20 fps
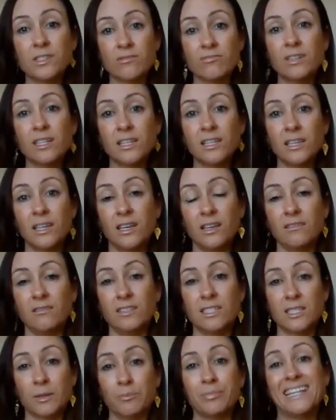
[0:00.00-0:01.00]

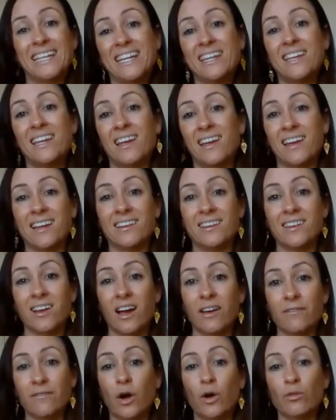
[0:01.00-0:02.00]
really depleting, and
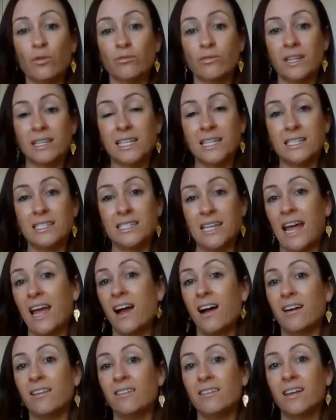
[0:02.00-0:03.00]
I felt really
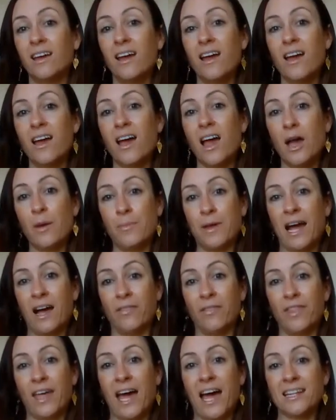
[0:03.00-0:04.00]
down
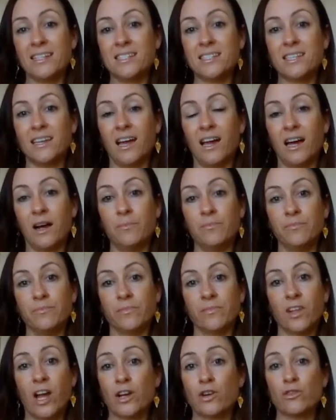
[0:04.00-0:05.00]
about that.
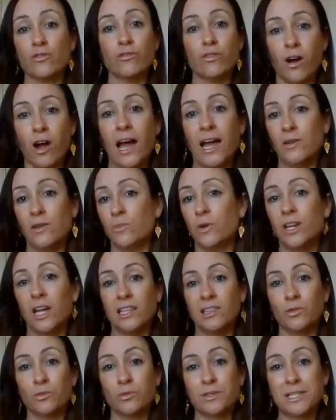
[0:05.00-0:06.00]
I cried when
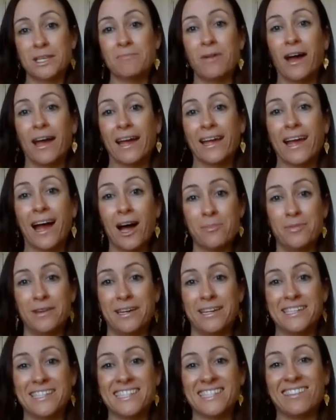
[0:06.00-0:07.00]
I looked in my
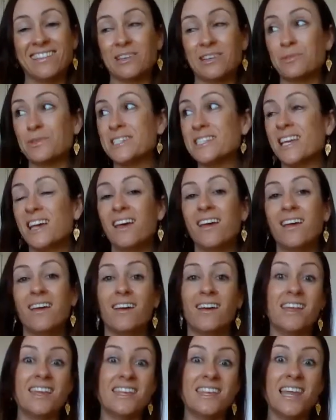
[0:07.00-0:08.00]
cupboards and there was
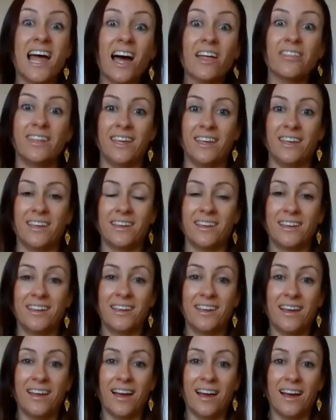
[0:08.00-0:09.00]
nothing,
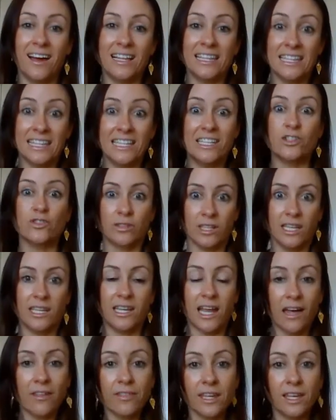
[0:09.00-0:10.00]
literally
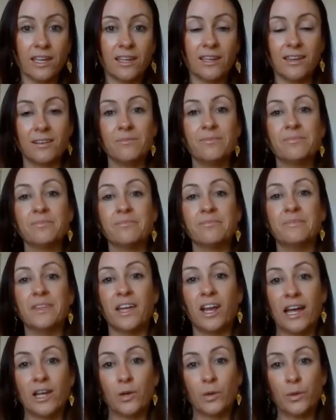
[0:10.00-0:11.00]
nothing
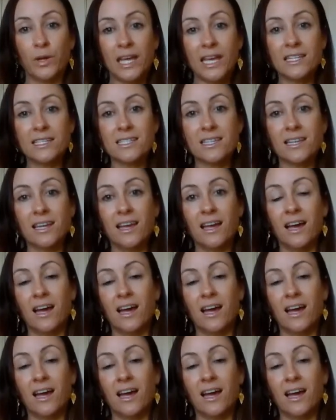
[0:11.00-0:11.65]
that I could eat.